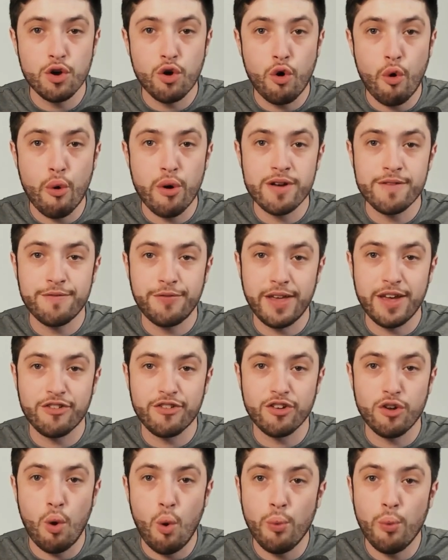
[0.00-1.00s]
core
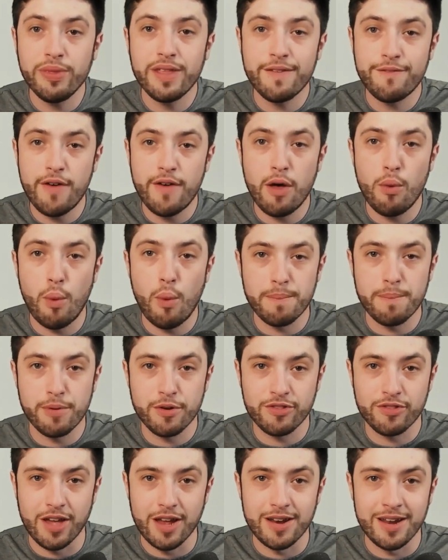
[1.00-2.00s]
inflation only fell
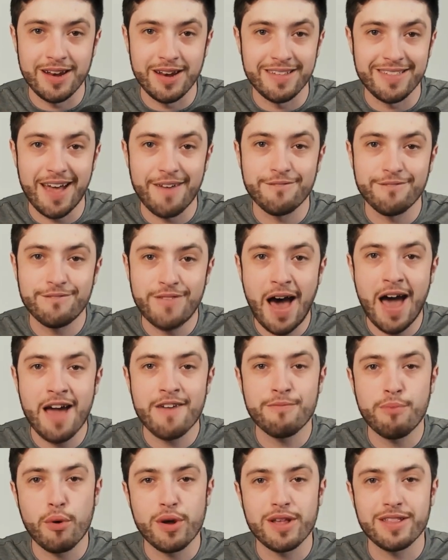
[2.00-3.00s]
1% and is at
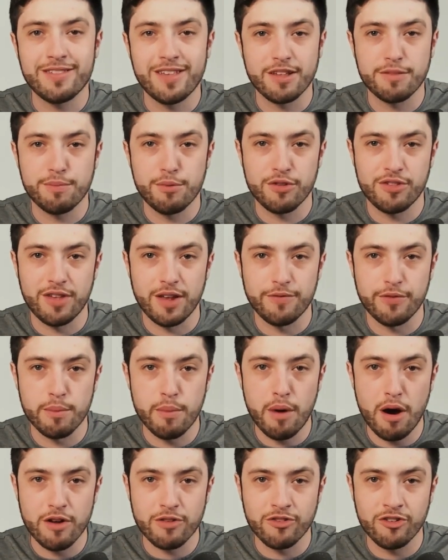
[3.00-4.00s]
5.6% for
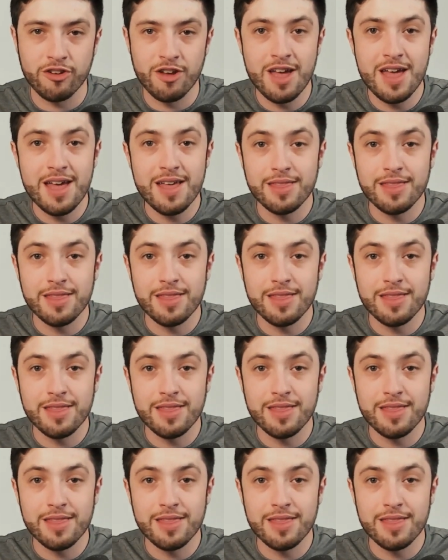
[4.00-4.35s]
March.